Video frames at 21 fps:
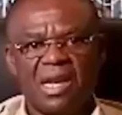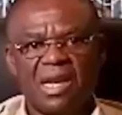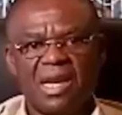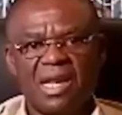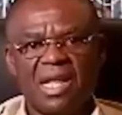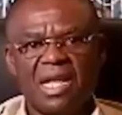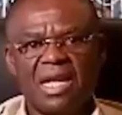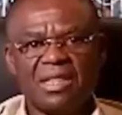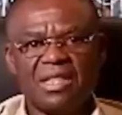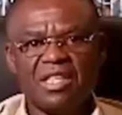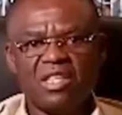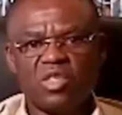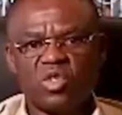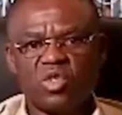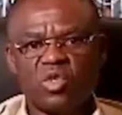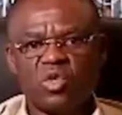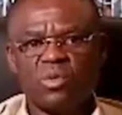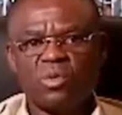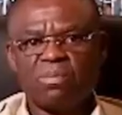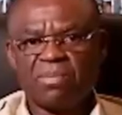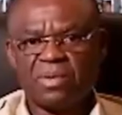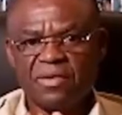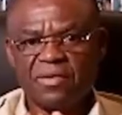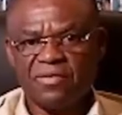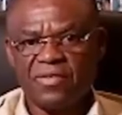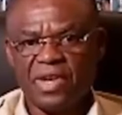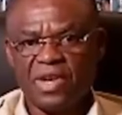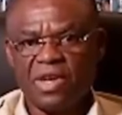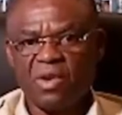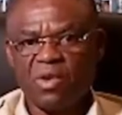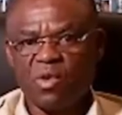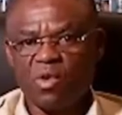Let the truth
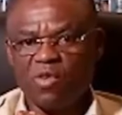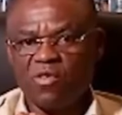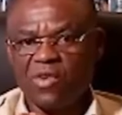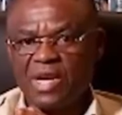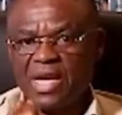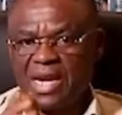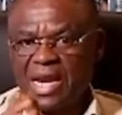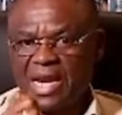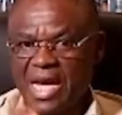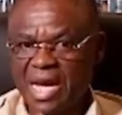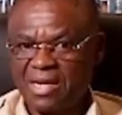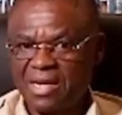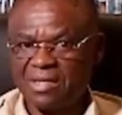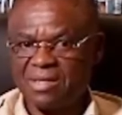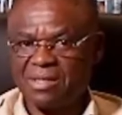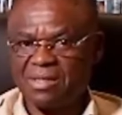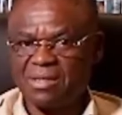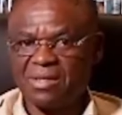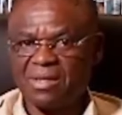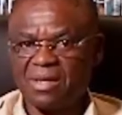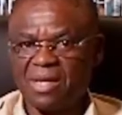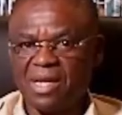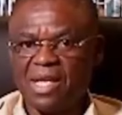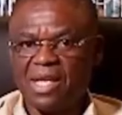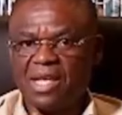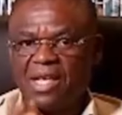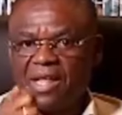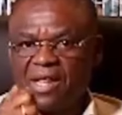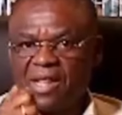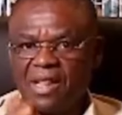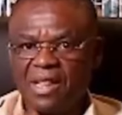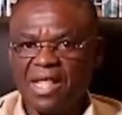prevail over lies.
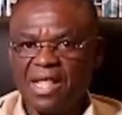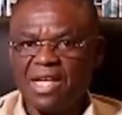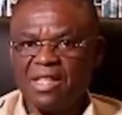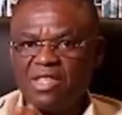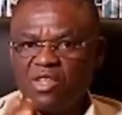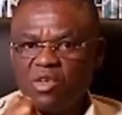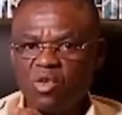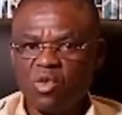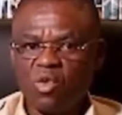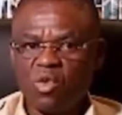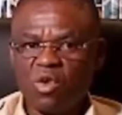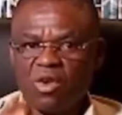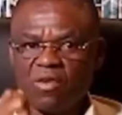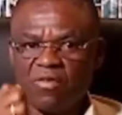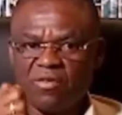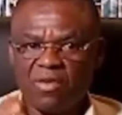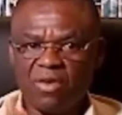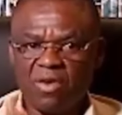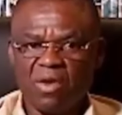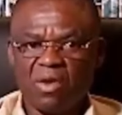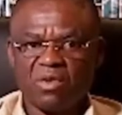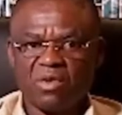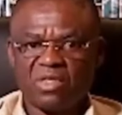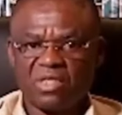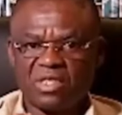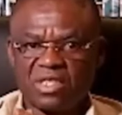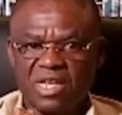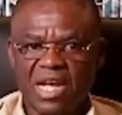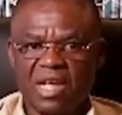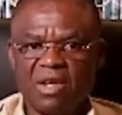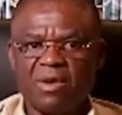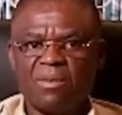Let the rule of law
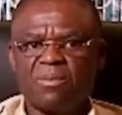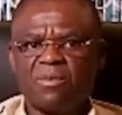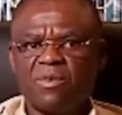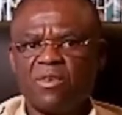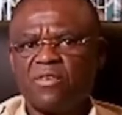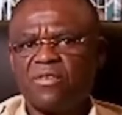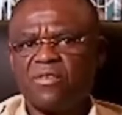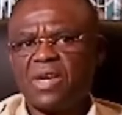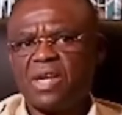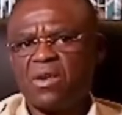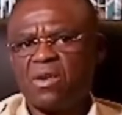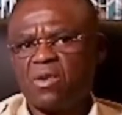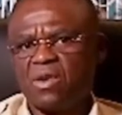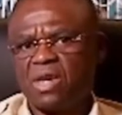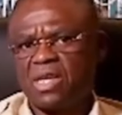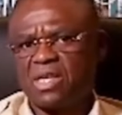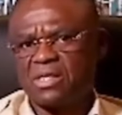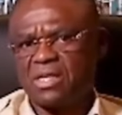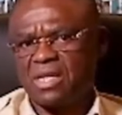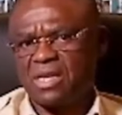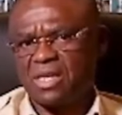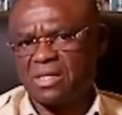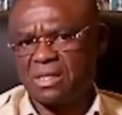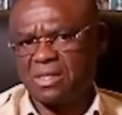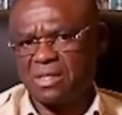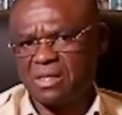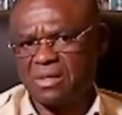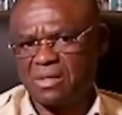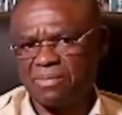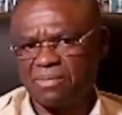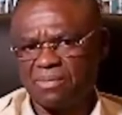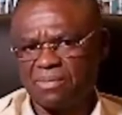triumph over lawlessness.